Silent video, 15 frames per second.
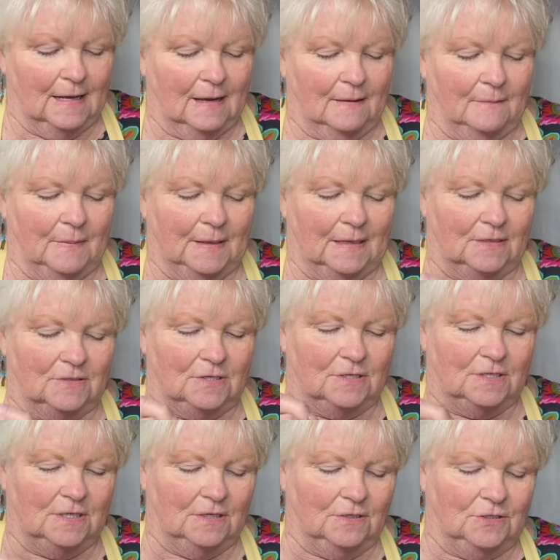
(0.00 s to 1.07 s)
but it's
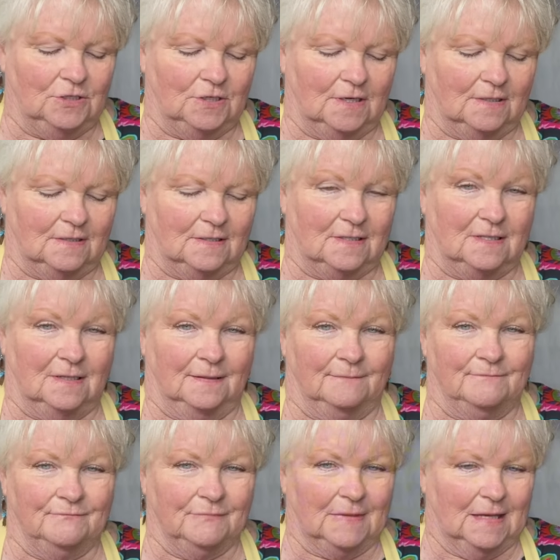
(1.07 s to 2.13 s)
still just
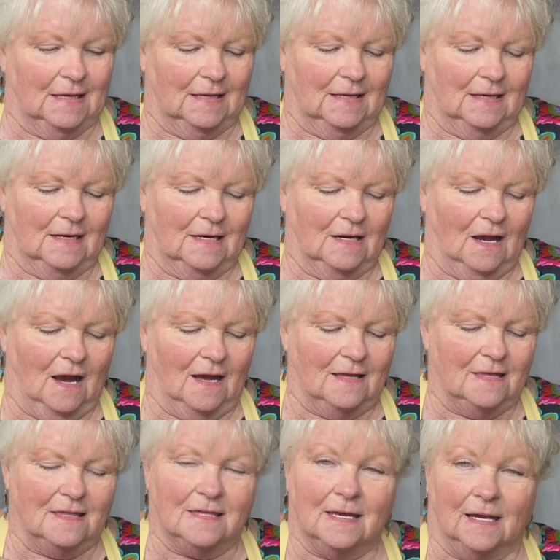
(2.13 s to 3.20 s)
not
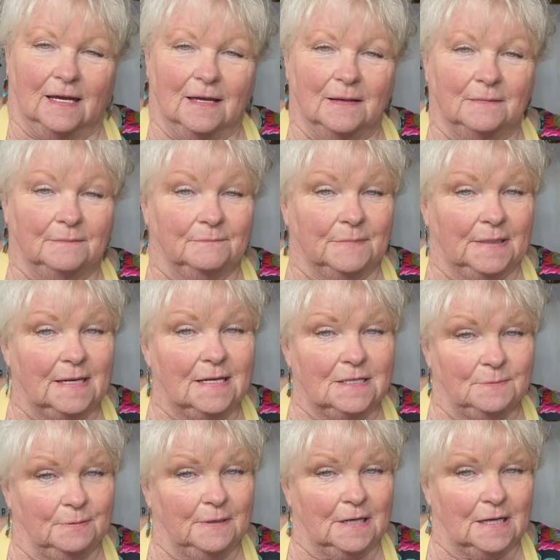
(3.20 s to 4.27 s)
thick, but it's
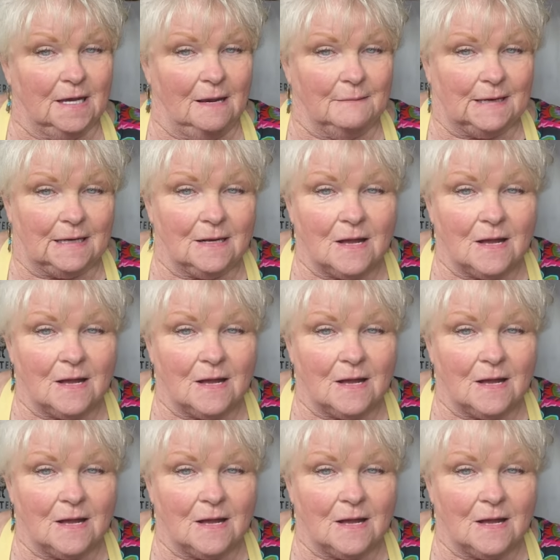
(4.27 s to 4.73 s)
pretty yummy.